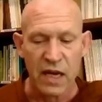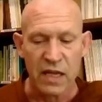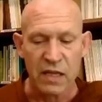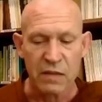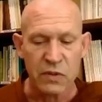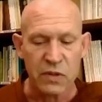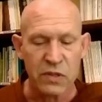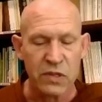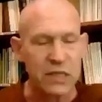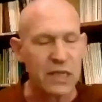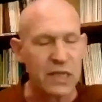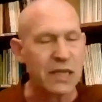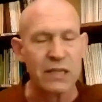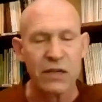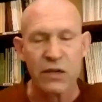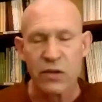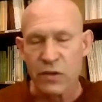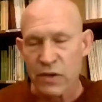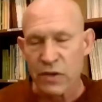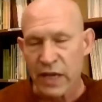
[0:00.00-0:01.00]
And the Buddha is
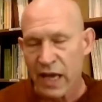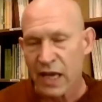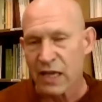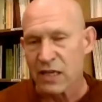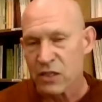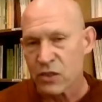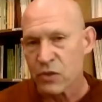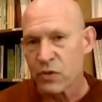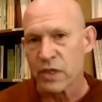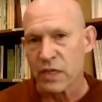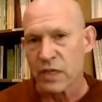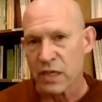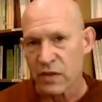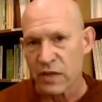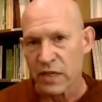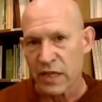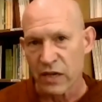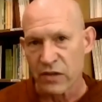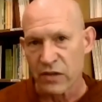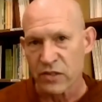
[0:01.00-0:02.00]
saying, no, you can't do it
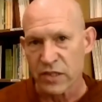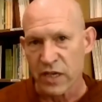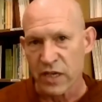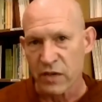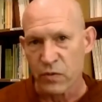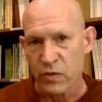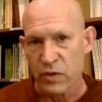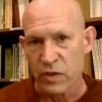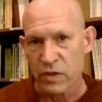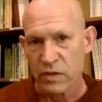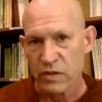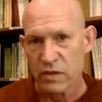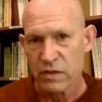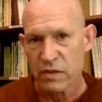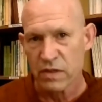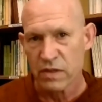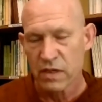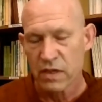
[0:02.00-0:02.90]
in the outside world.